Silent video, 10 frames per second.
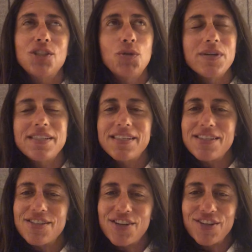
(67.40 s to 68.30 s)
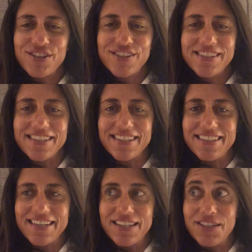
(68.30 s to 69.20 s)
twists and turns
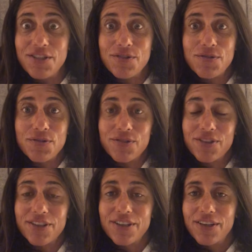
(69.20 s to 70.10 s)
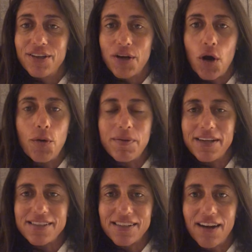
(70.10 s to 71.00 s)
and new
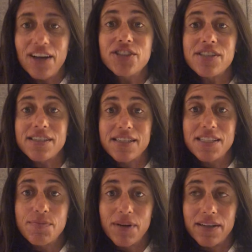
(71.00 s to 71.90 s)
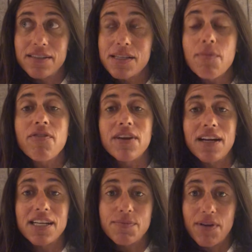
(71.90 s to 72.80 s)
openings in consciousness, but some of it
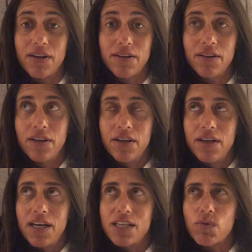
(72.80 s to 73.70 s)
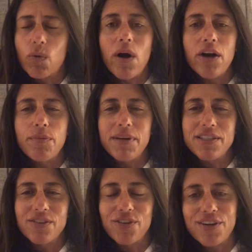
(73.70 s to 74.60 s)
has required me
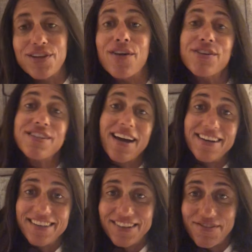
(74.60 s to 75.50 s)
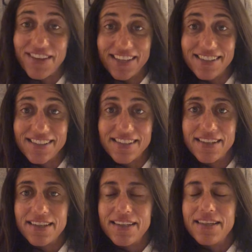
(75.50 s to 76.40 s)
to look at the other side of things,
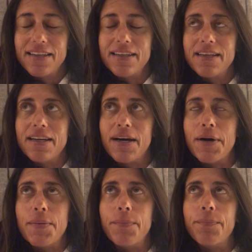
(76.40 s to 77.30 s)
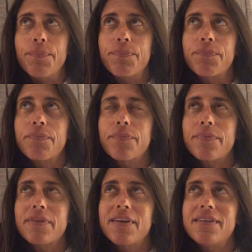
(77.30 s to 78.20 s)
to
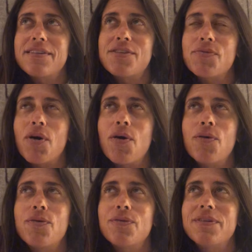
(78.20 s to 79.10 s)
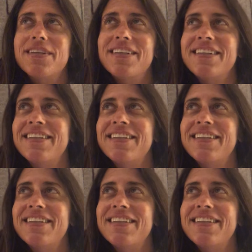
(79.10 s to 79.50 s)
own,